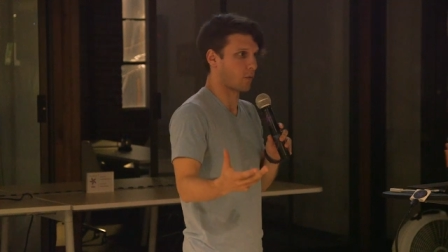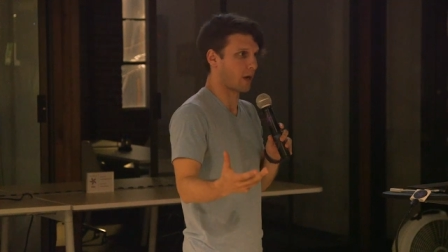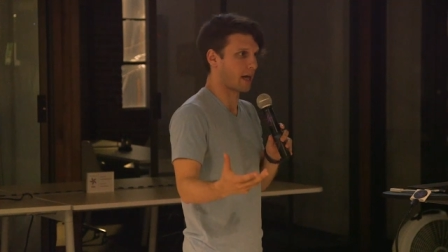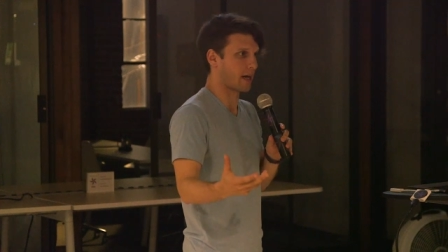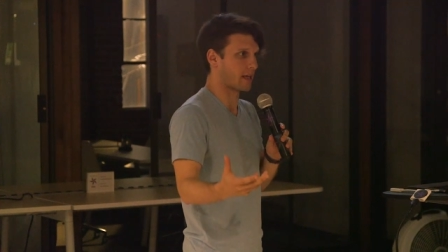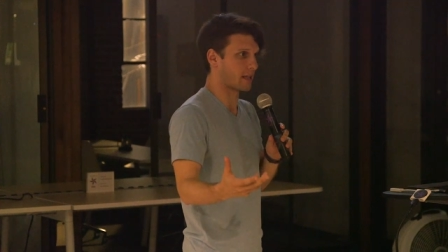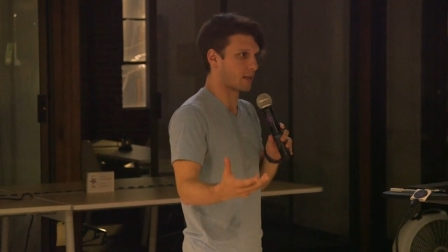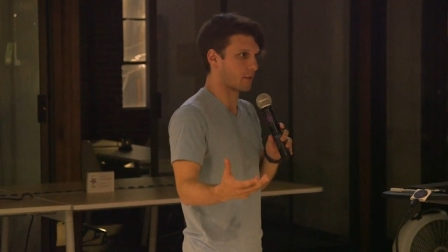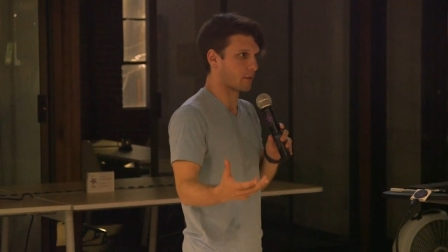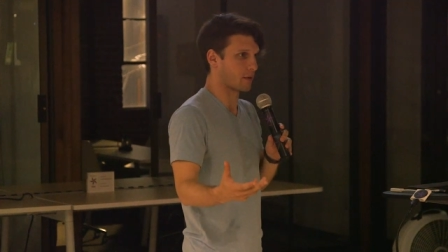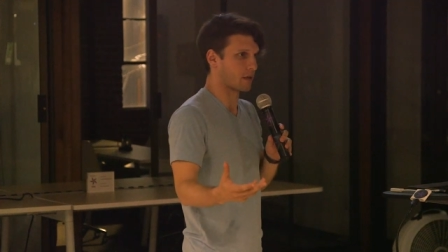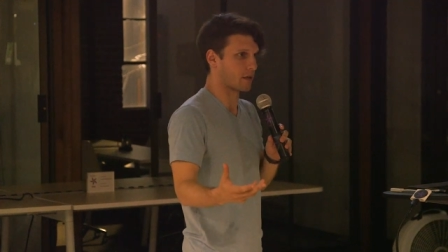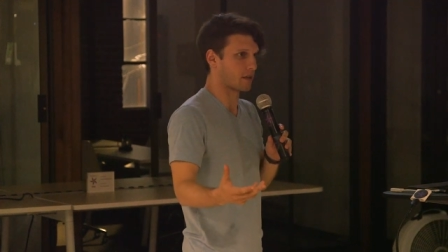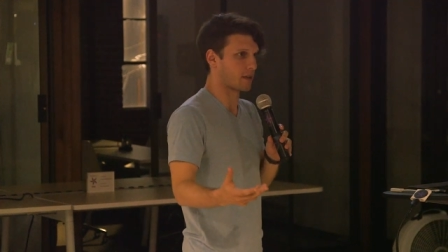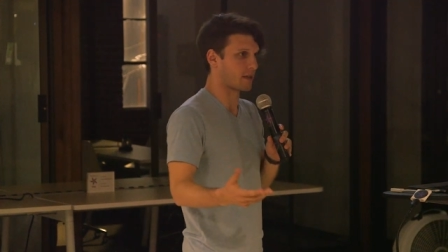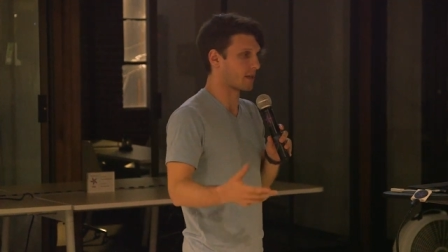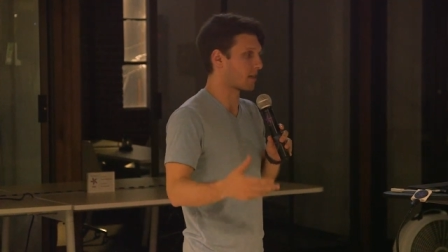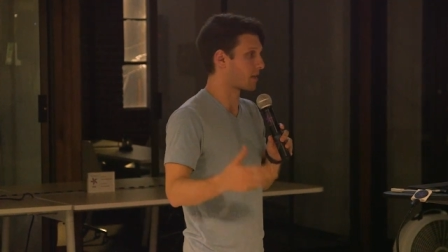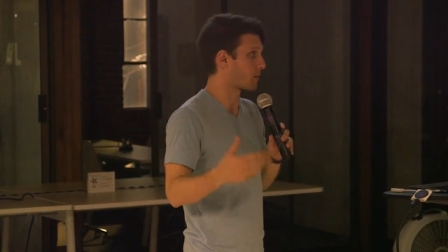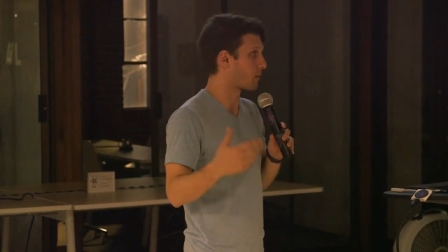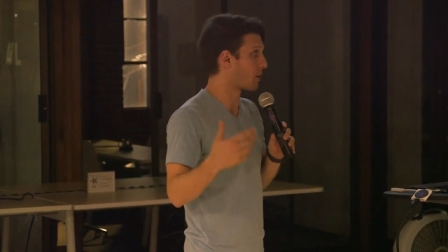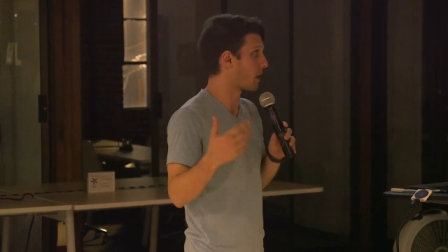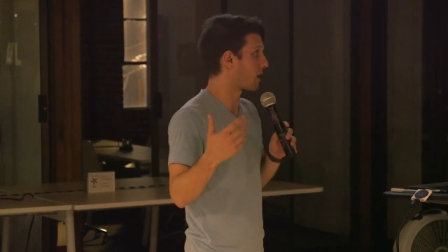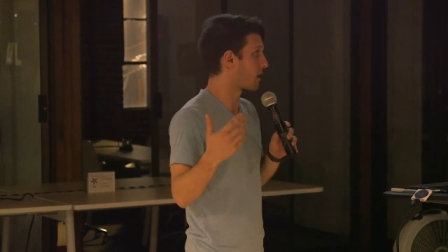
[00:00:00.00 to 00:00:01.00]
way that we
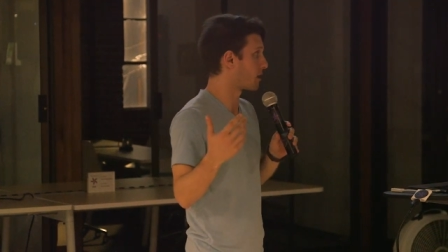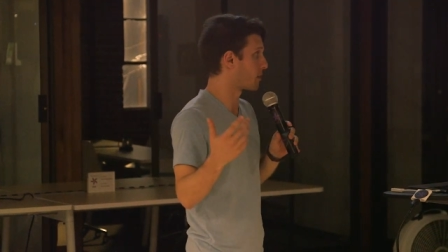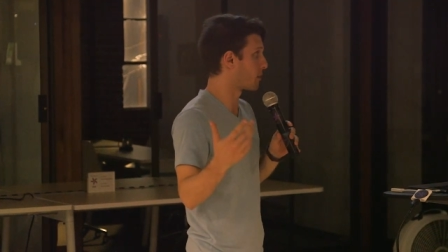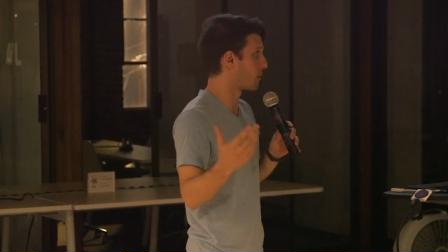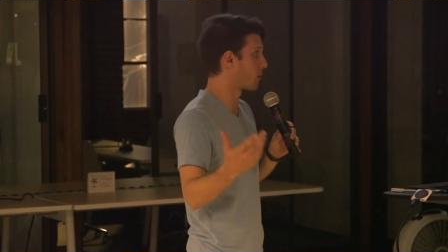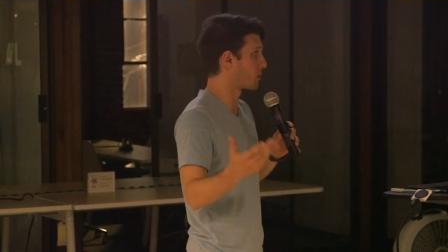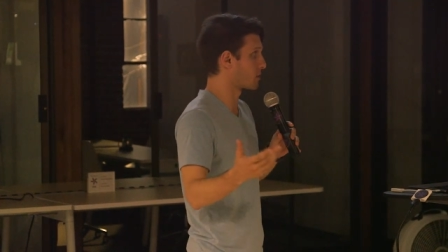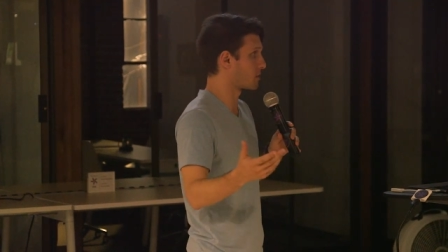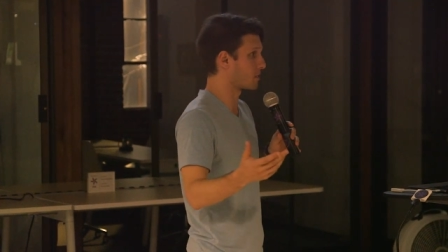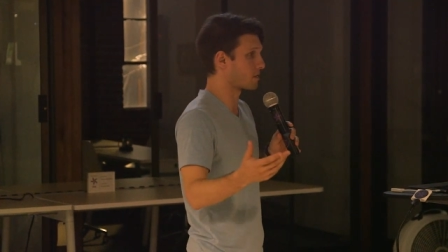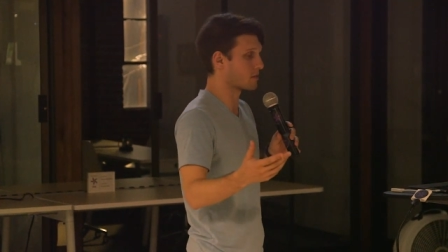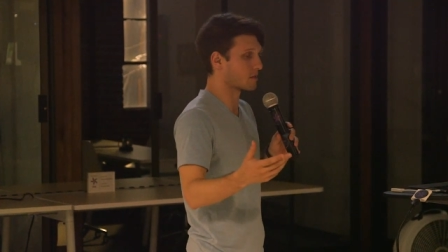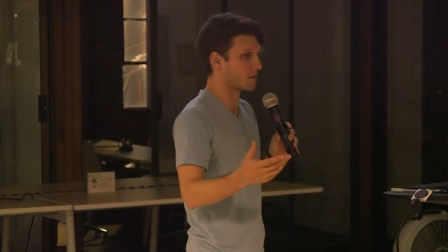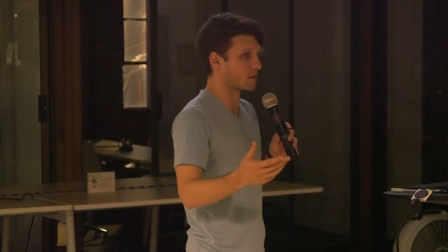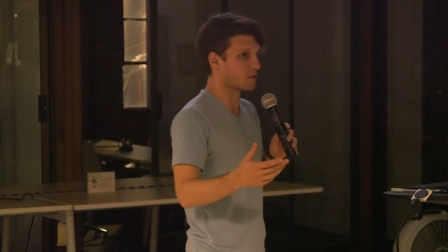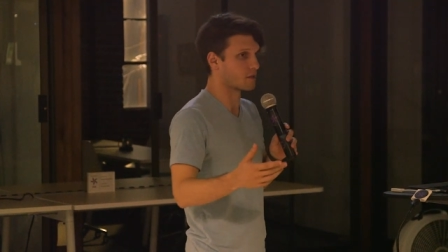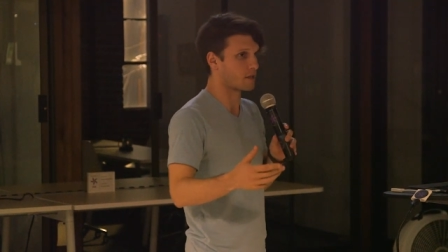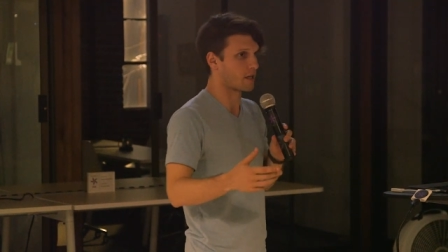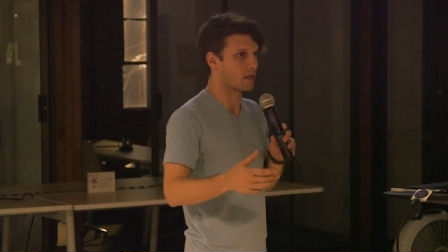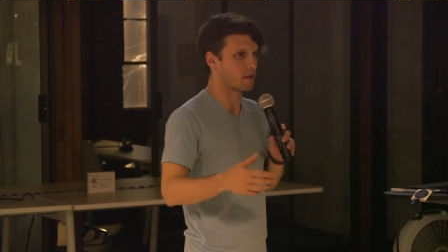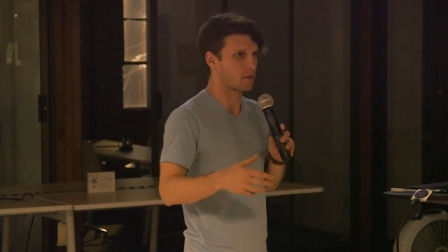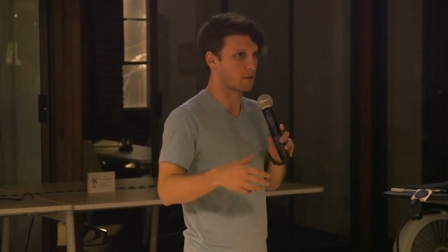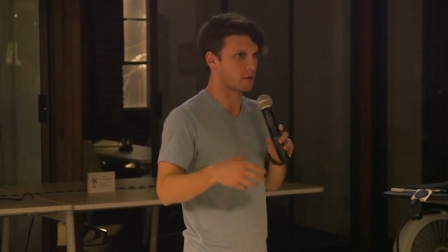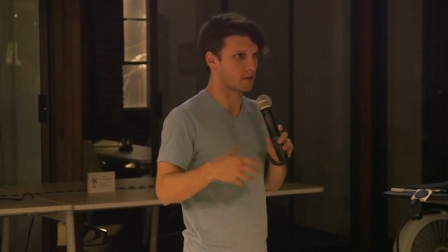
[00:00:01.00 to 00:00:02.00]
think about emotions in
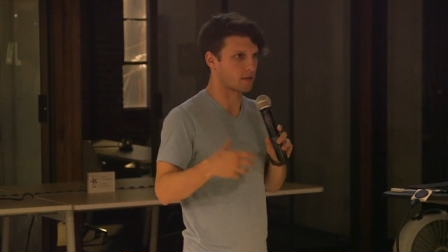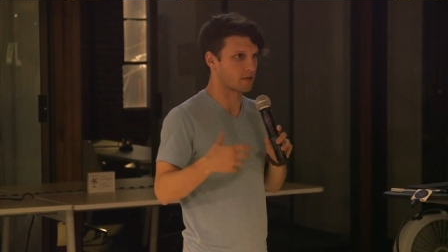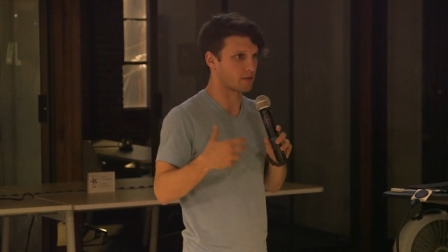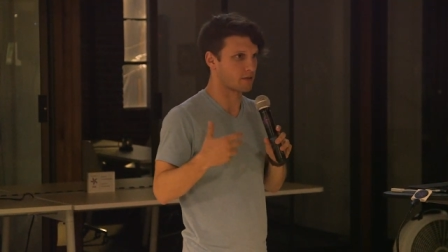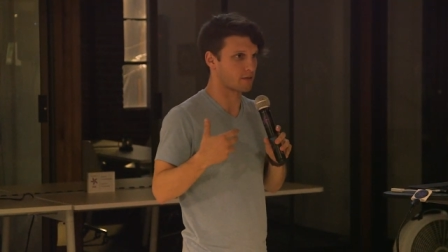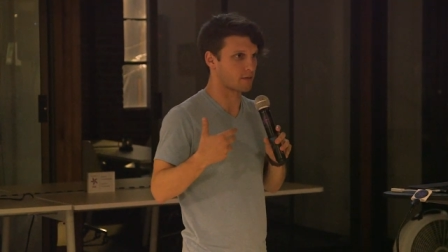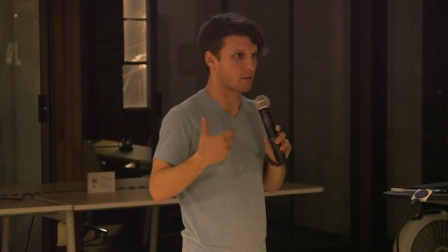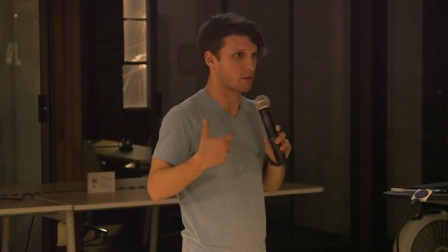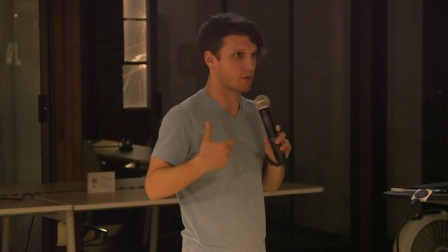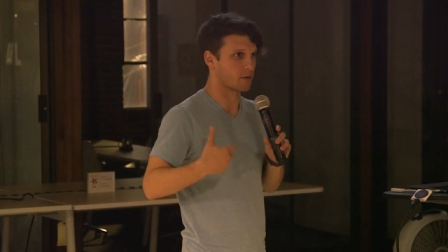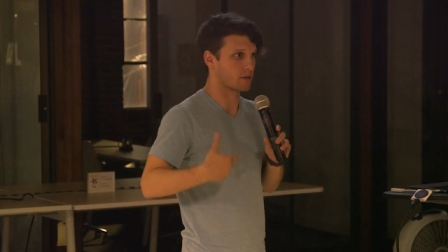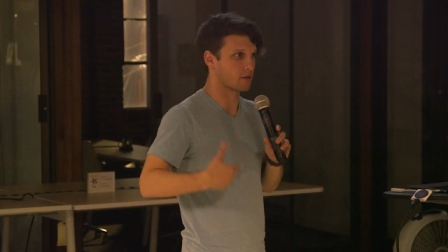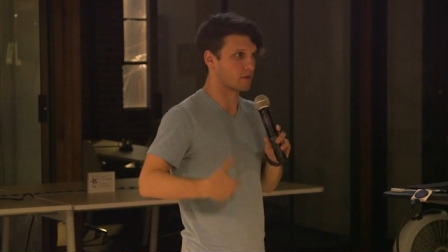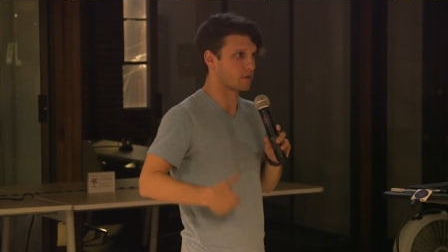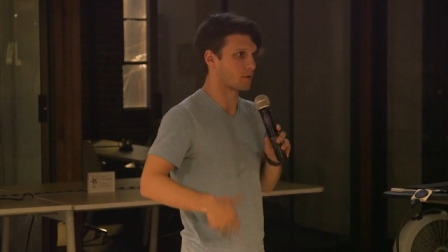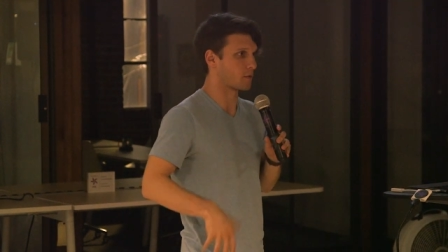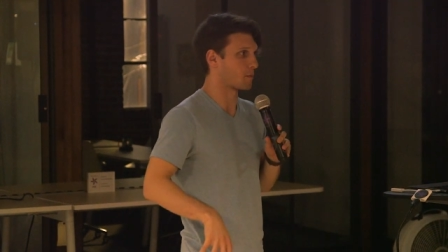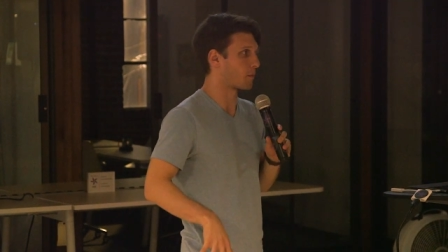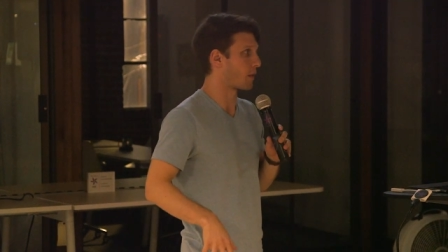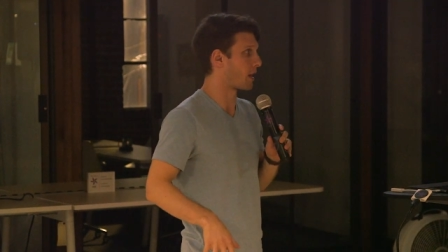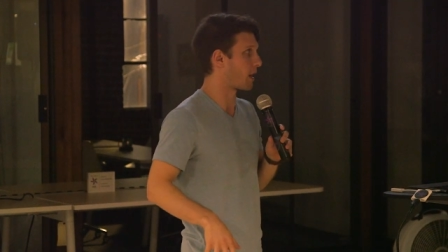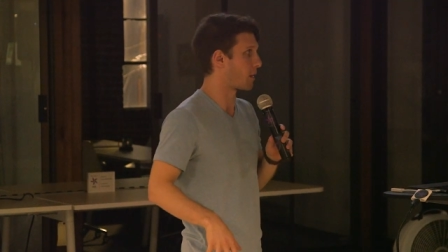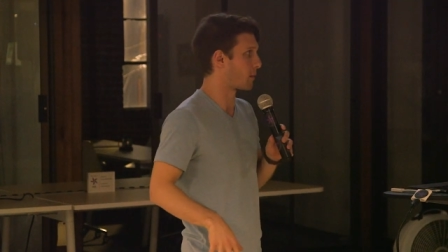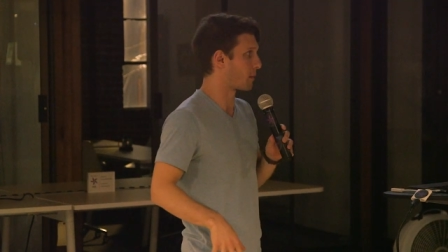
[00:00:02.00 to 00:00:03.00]
general is, of course,
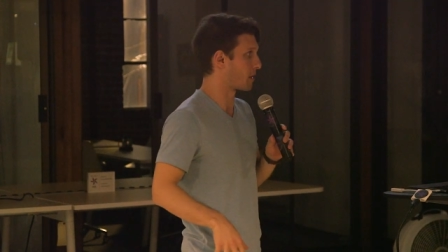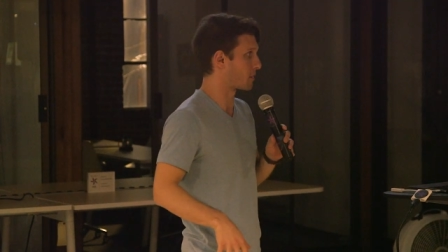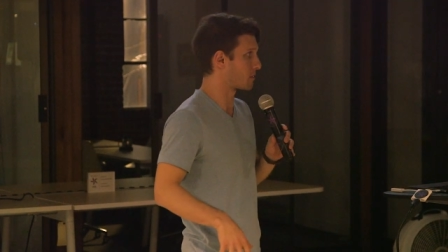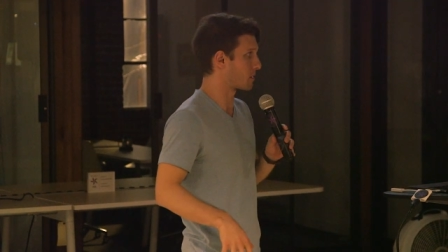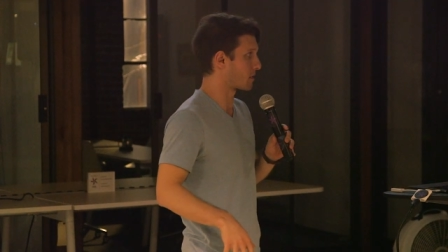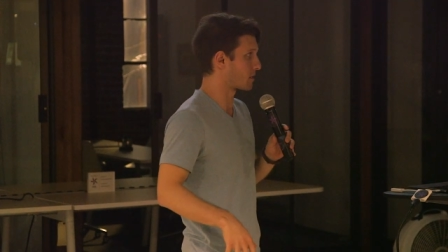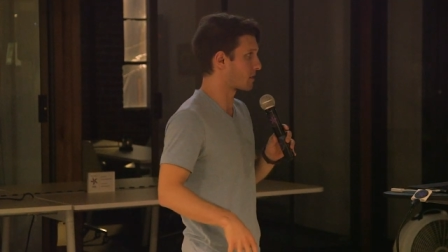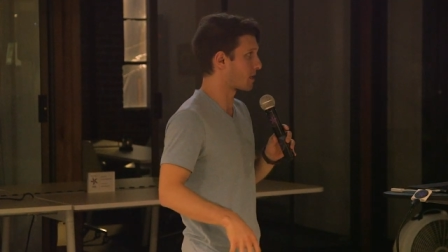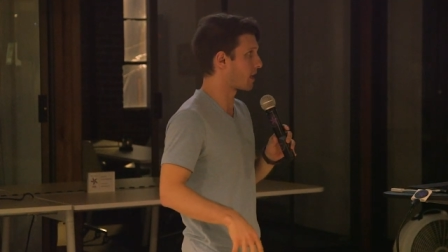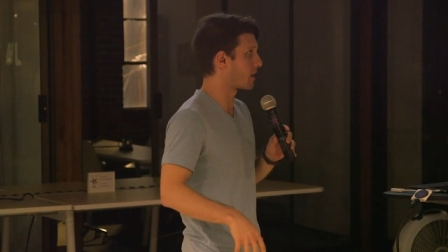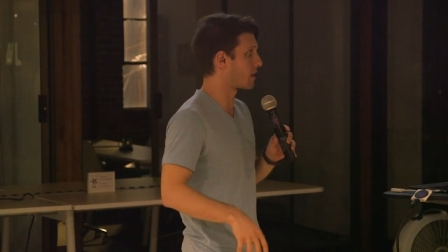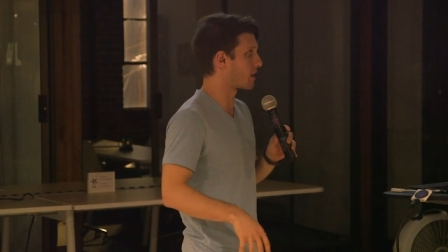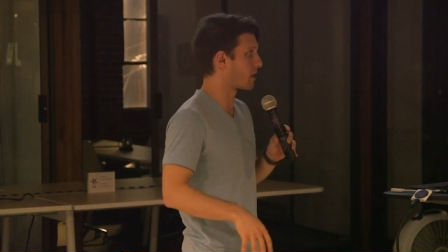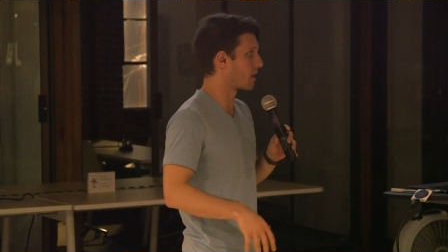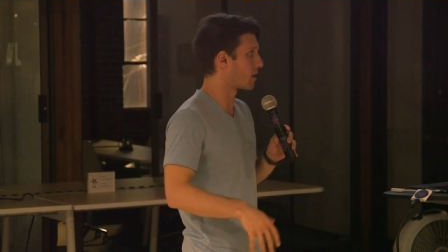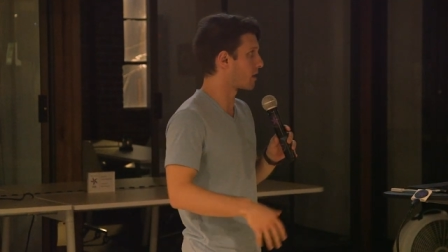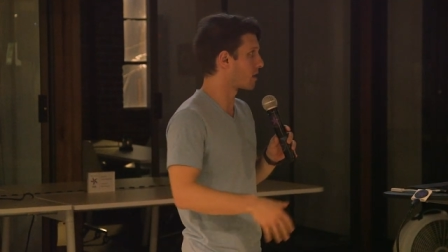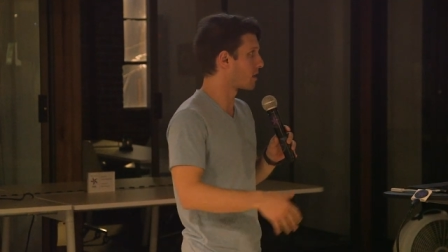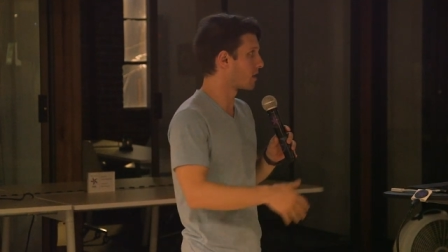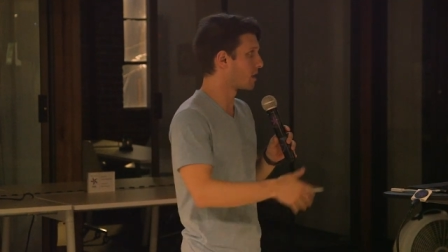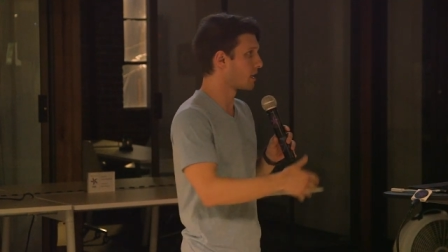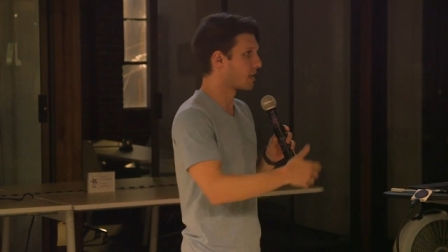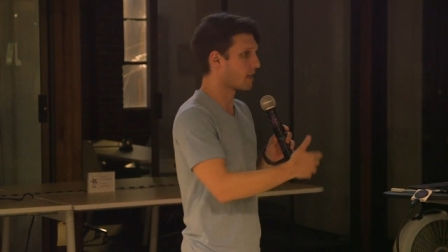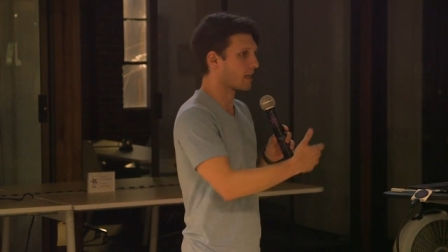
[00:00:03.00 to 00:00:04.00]
through biometric
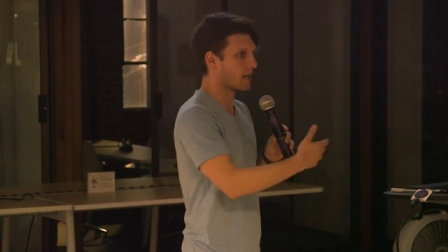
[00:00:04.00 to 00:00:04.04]
data.